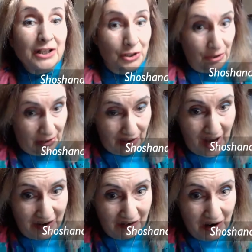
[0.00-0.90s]
It took a
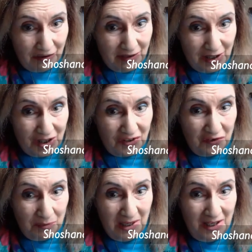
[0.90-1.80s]
lot of
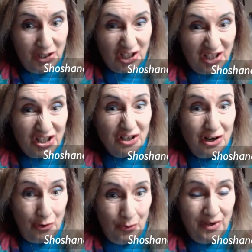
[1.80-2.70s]
courage for me just
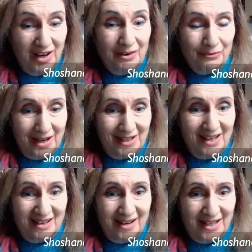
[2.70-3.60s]
to own and
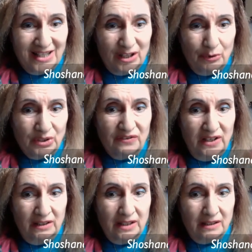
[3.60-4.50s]
recognize those
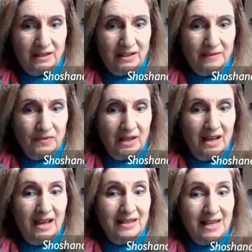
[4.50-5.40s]
feelings,
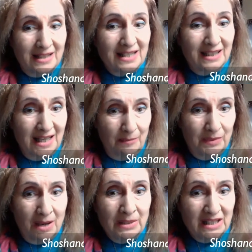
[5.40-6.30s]
yet to
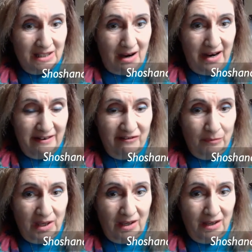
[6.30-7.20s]
keep them inside
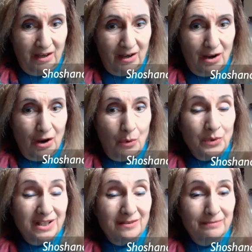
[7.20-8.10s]
of me
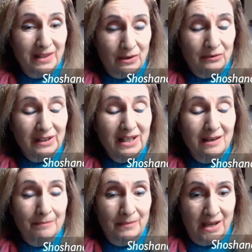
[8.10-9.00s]
was
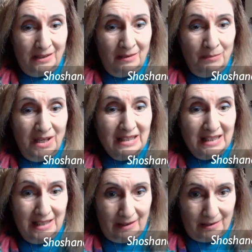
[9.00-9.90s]
literally making me
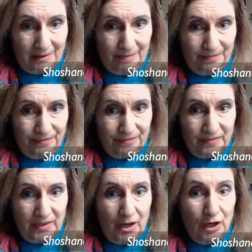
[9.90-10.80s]
sick.
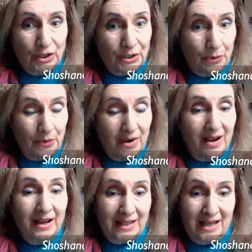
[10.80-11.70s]
So
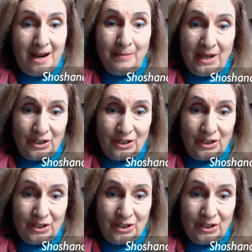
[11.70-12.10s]
again, I